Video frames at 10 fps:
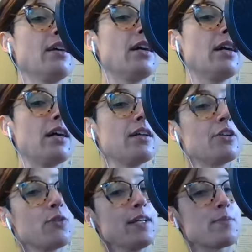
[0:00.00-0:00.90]
uh, a
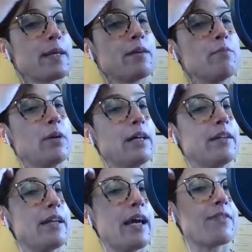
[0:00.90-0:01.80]
transplant,
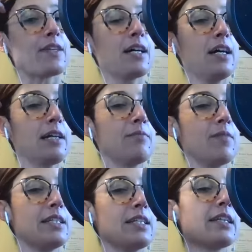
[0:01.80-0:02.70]
but at the time
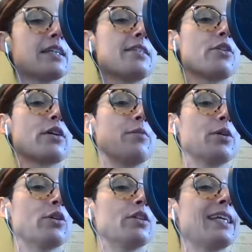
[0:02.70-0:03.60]
they didn't consider him a
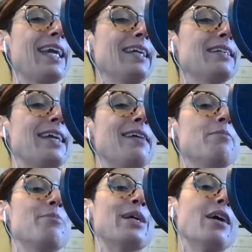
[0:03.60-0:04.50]
good candidate
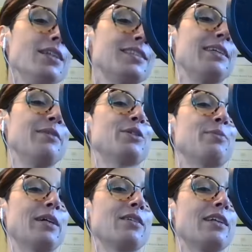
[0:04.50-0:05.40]
because he was
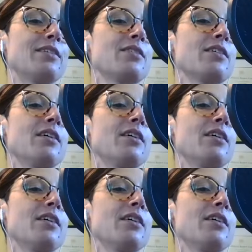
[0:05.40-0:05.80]
paralyzed.